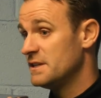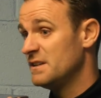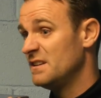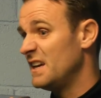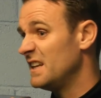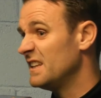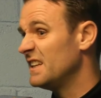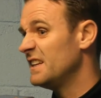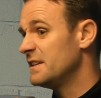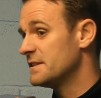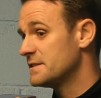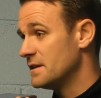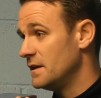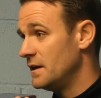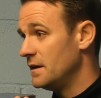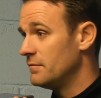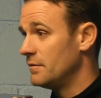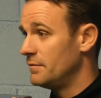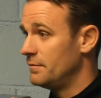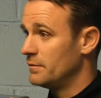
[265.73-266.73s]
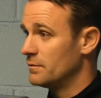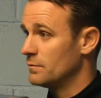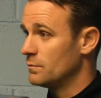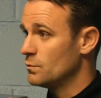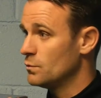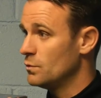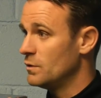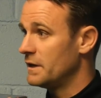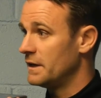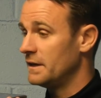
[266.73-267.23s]
And, and they deserve it for the
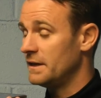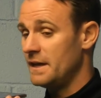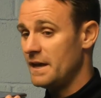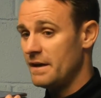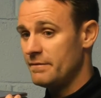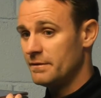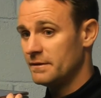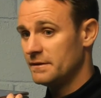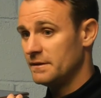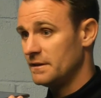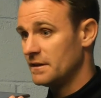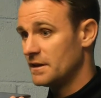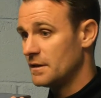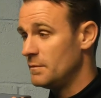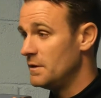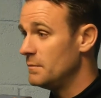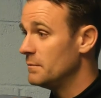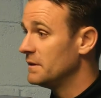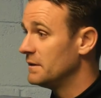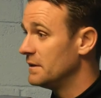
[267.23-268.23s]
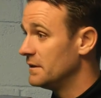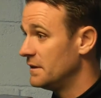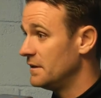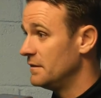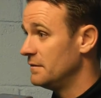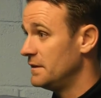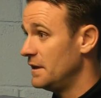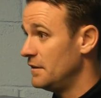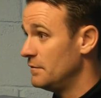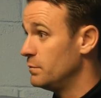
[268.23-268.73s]
work and the effort and the commitment that
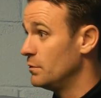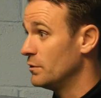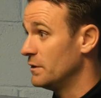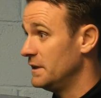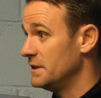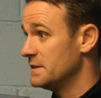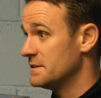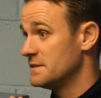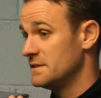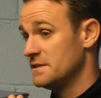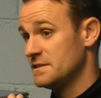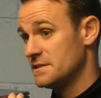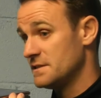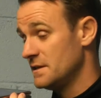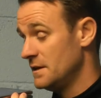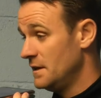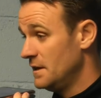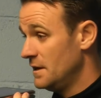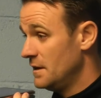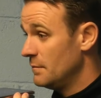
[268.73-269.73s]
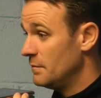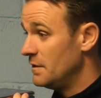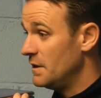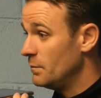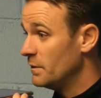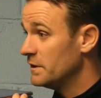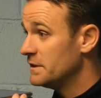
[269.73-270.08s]
they, they've put in since being